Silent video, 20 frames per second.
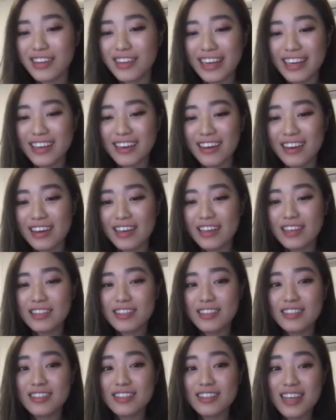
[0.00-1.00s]
Like
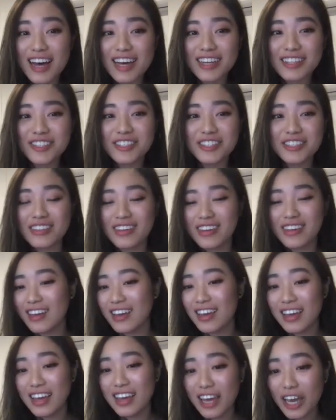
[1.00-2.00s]
it's such
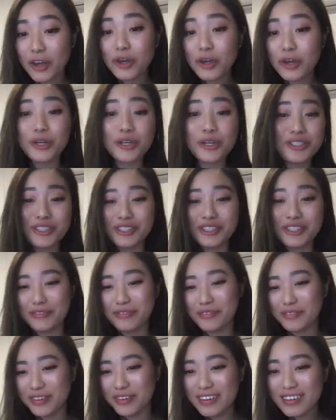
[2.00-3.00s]
a huge
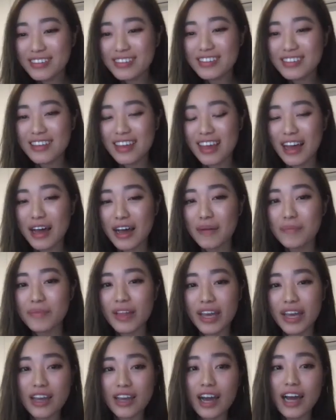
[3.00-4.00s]
difference.
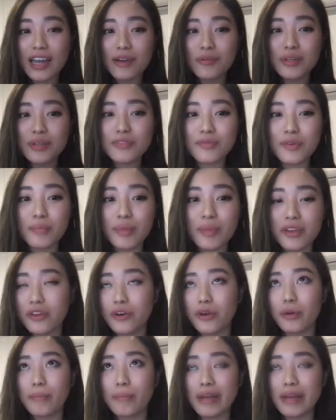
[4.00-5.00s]
Like I was from like, you
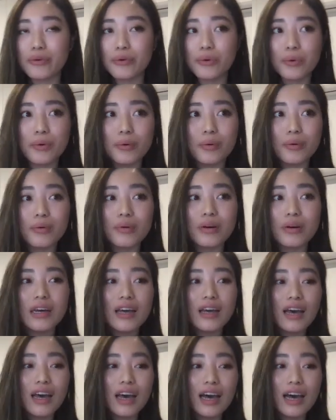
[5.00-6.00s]
know, medical
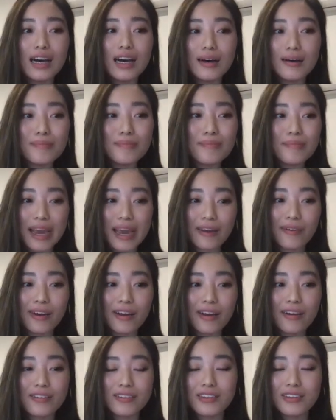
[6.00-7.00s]

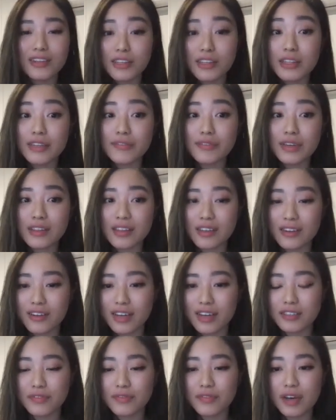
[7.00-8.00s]
background, living the
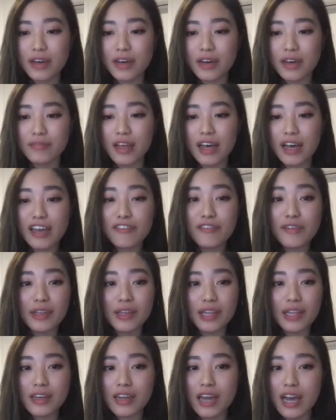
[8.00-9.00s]
9 to 5 life.
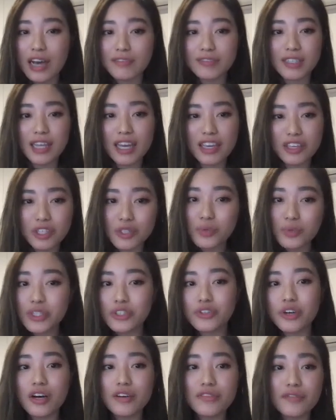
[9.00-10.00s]
And then after that you switch
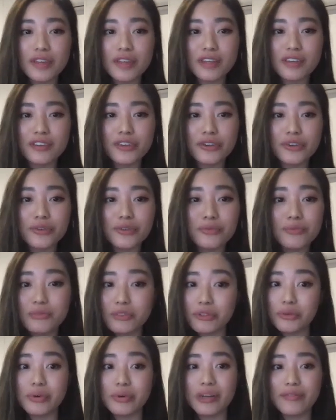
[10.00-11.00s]
off and you
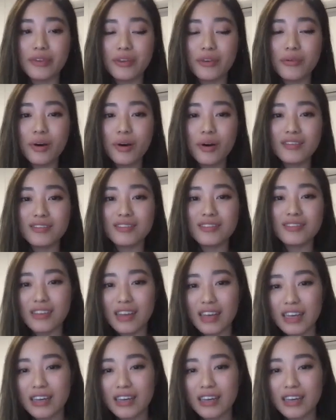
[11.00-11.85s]
do whatever you want.